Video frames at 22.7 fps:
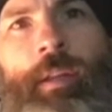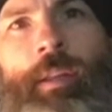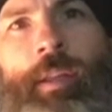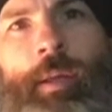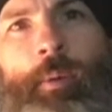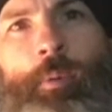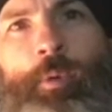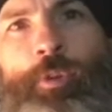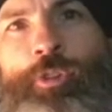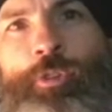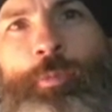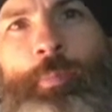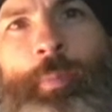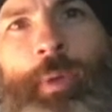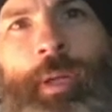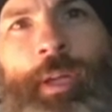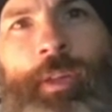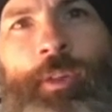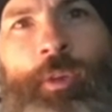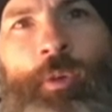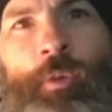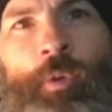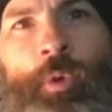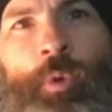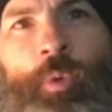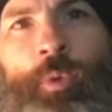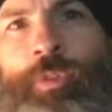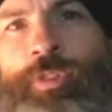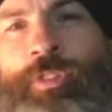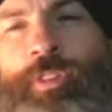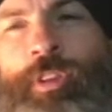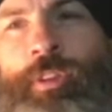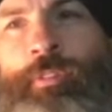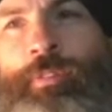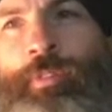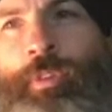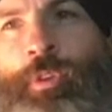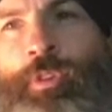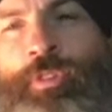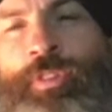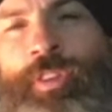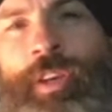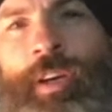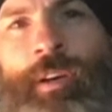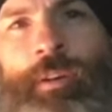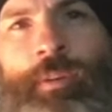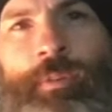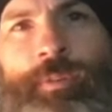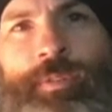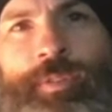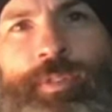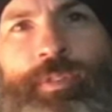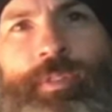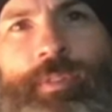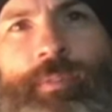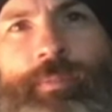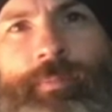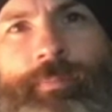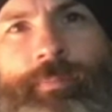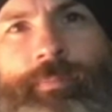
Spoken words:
they were just being their old sinful selves.